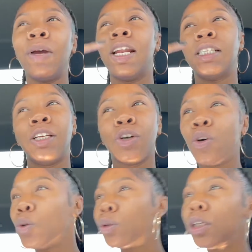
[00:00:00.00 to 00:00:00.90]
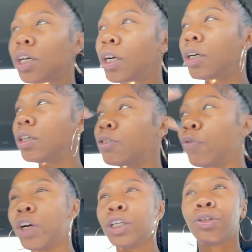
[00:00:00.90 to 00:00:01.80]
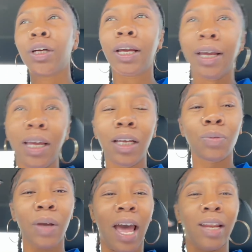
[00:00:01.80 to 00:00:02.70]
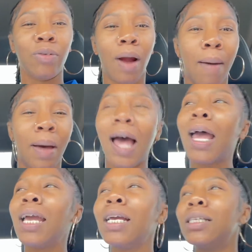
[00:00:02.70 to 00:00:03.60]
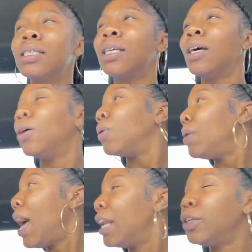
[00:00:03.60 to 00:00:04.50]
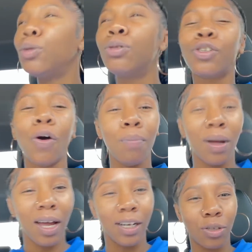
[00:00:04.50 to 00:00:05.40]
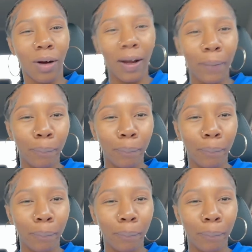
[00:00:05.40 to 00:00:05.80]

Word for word: We had to take the coolers for the drinks. We had to grab ice we had to do so much, right?